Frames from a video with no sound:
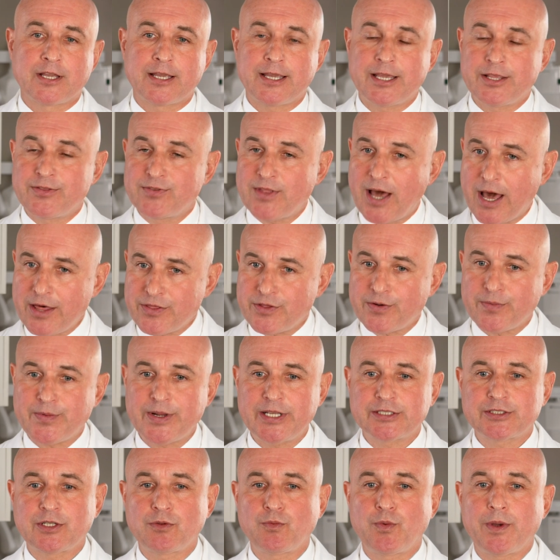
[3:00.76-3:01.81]
Another
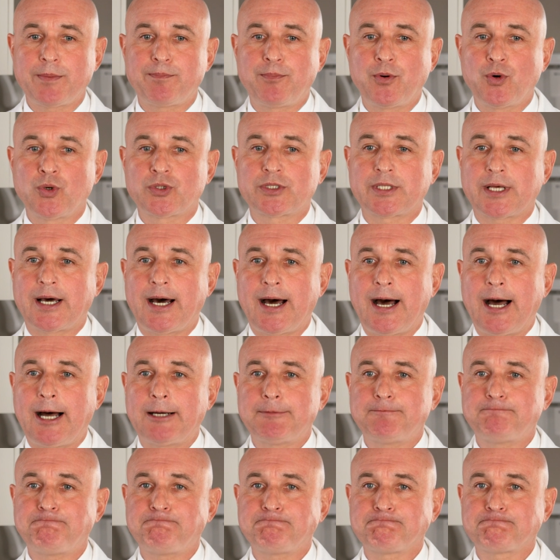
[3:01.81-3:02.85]
reason we put
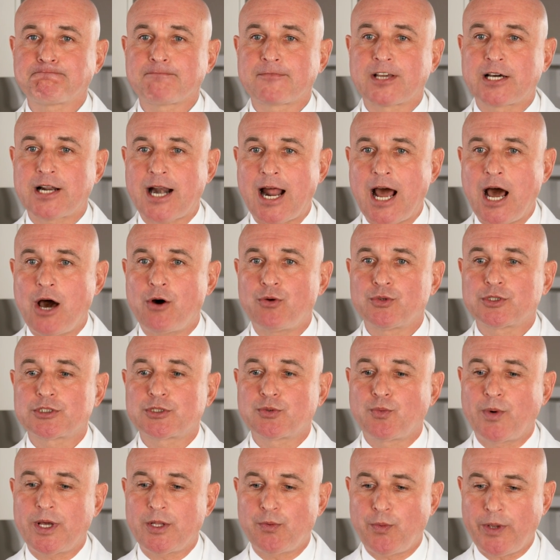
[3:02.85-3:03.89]
crowns
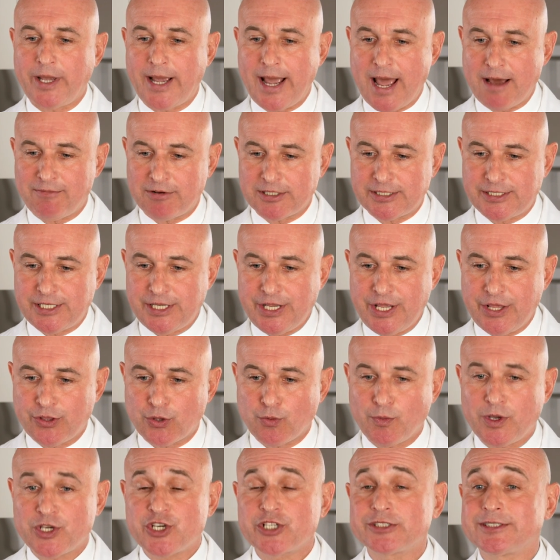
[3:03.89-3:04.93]
when we have a teeth
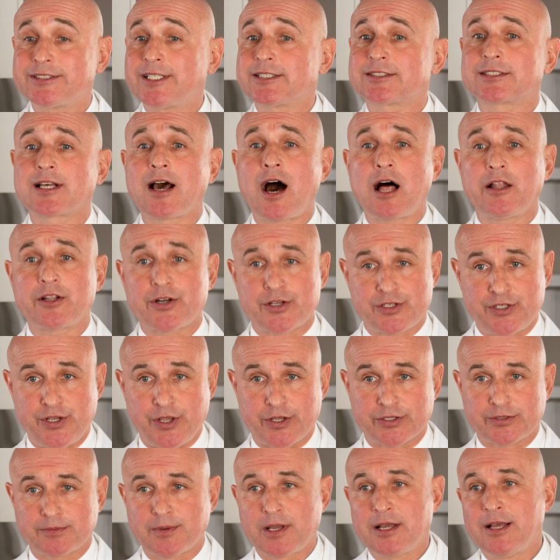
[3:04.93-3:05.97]
which is discolored
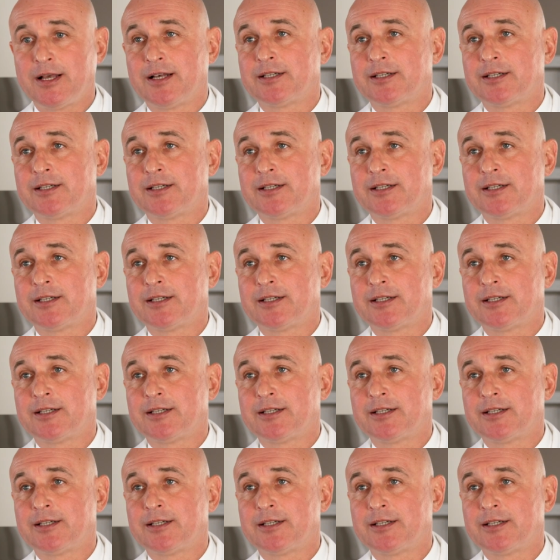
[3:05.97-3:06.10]
teeth.